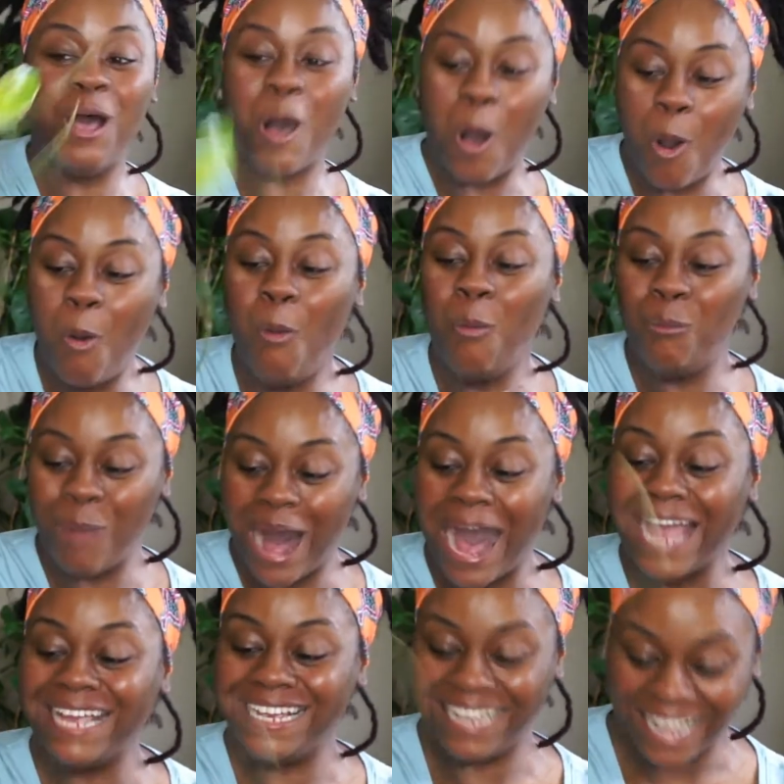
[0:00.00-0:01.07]
Oh
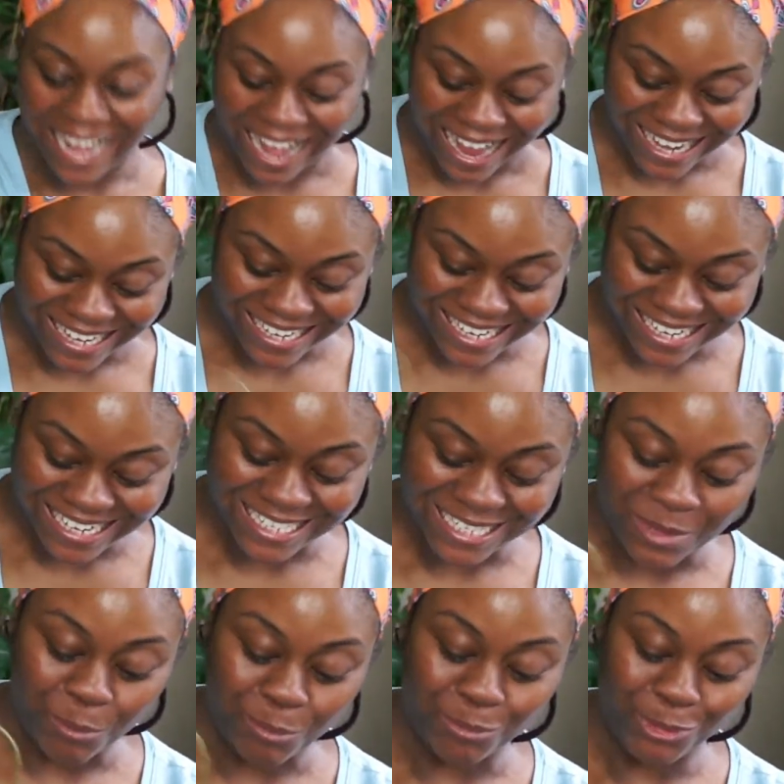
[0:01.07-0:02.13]
my God. It is
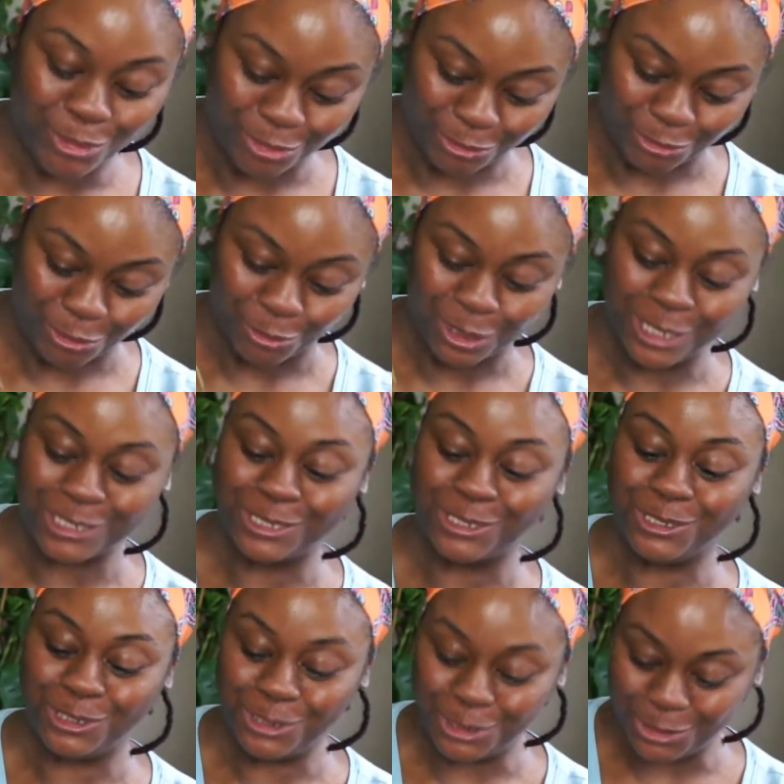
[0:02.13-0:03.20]
beautiful. It is
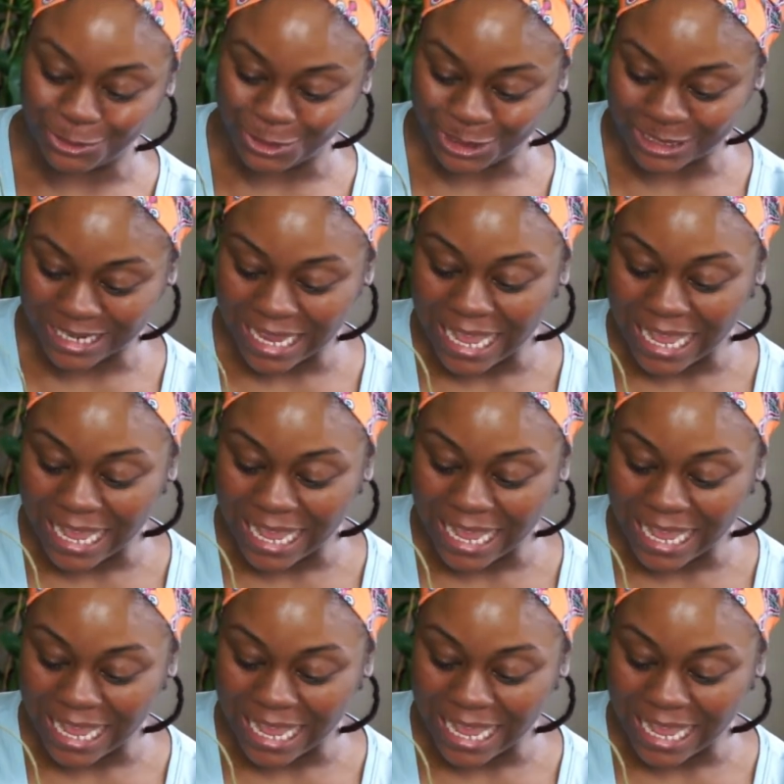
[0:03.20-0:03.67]
huge.